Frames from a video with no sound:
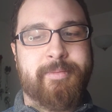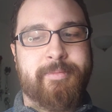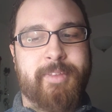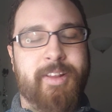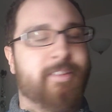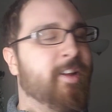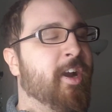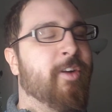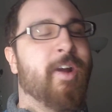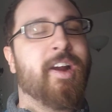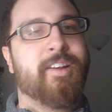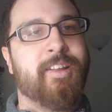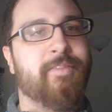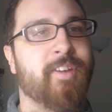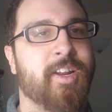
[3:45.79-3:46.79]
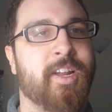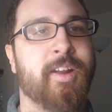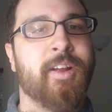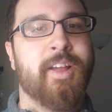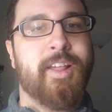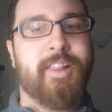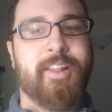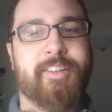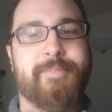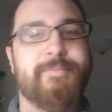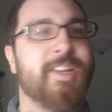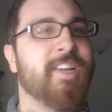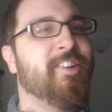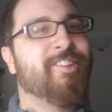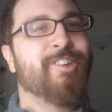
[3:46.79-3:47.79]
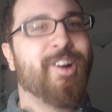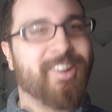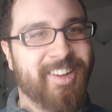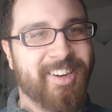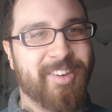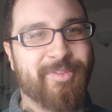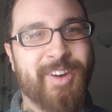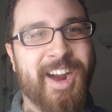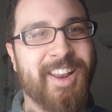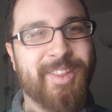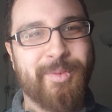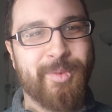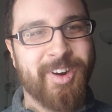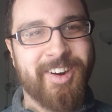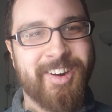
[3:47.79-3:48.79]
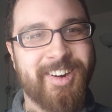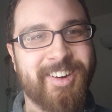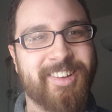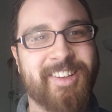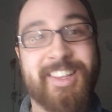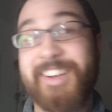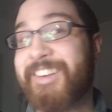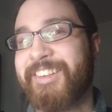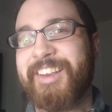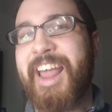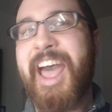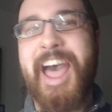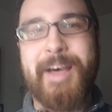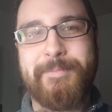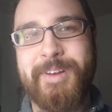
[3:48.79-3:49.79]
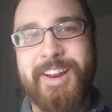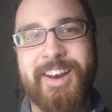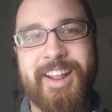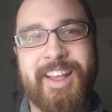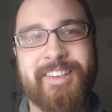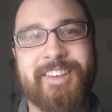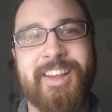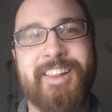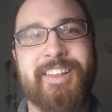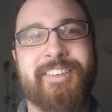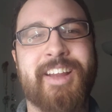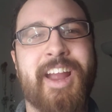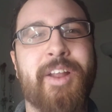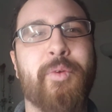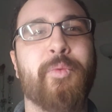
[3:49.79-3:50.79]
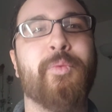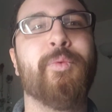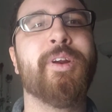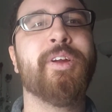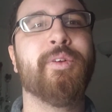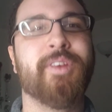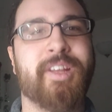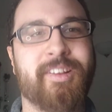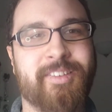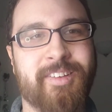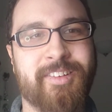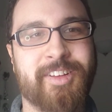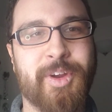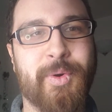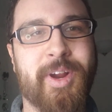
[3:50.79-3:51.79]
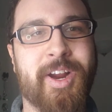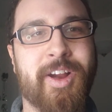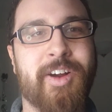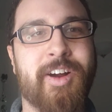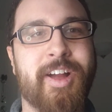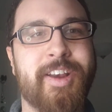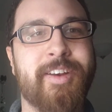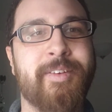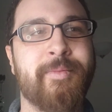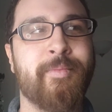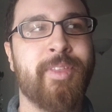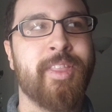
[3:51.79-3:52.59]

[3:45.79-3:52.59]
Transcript: This interactivity, this me struggling to find the words that doesn't happen in an essay, this kind of realness that's going on.